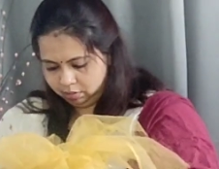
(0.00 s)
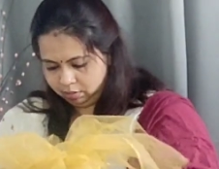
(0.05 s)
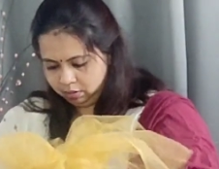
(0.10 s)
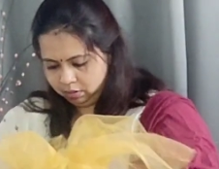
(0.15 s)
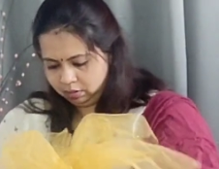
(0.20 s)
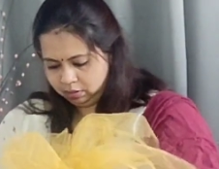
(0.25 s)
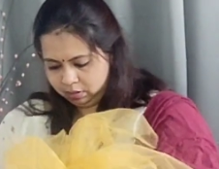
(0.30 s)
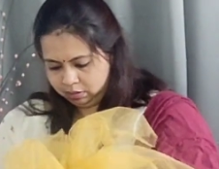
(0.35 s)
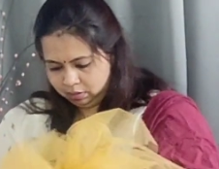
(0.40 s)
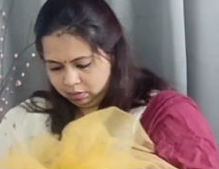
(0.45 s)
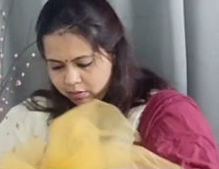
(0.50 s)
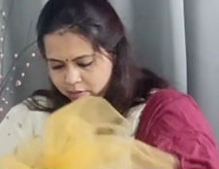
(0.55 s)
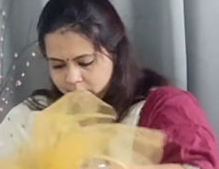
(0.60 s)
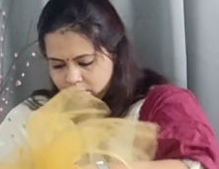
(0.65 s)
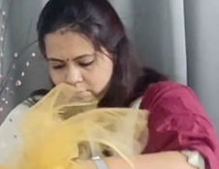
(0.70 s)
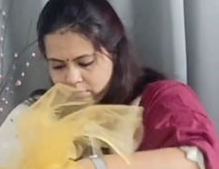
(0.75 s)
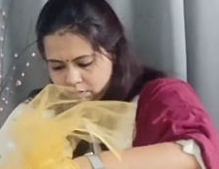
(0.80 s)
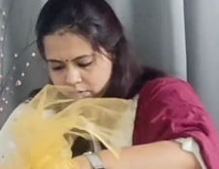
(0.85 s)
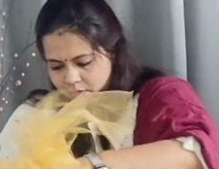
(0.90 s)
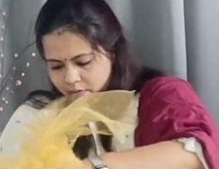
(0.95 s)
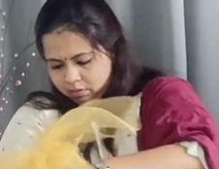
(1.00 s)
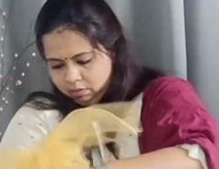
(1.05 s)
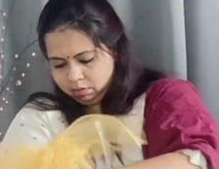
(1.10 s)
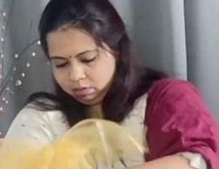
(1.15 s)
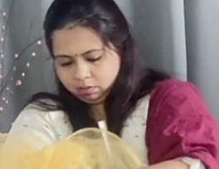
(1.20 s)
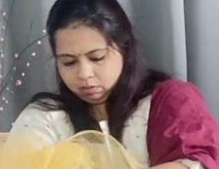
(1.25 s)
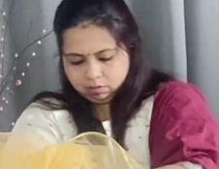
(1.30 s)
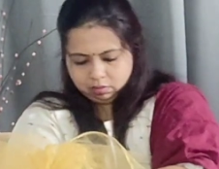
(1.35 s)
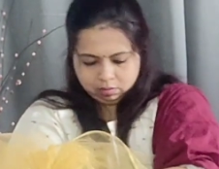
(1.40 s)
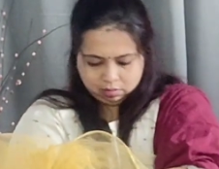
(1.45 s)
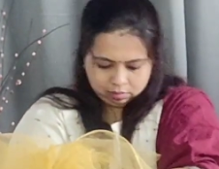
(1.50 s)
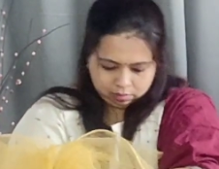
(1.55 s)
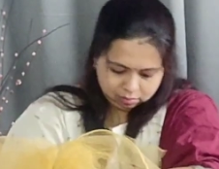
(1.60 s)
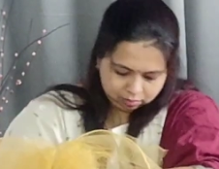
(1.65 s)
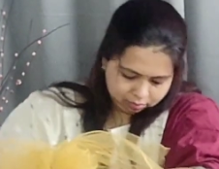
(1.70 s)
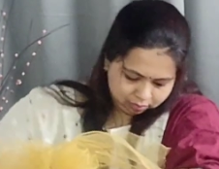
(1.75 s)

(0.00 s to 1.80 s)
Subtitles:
No one is speaking in this clip.